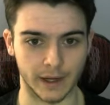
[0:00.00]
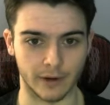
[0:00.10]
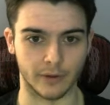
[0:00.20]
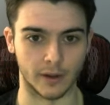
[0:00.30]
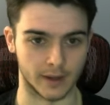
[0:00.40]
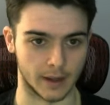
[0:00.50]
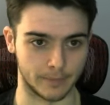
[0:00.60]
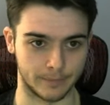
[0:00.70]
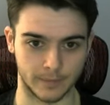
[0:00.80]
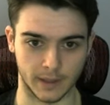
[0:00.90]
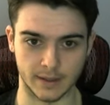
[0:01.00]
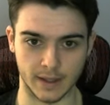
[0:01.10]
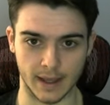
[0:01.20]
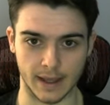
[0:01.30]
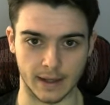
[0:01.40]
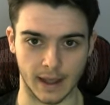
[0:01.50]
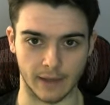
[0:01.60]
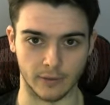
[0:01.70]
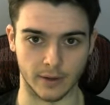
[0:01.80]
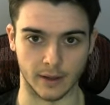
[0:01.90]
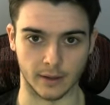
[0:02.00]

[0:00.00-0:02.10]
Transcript: of all time. Let's say they hit everything.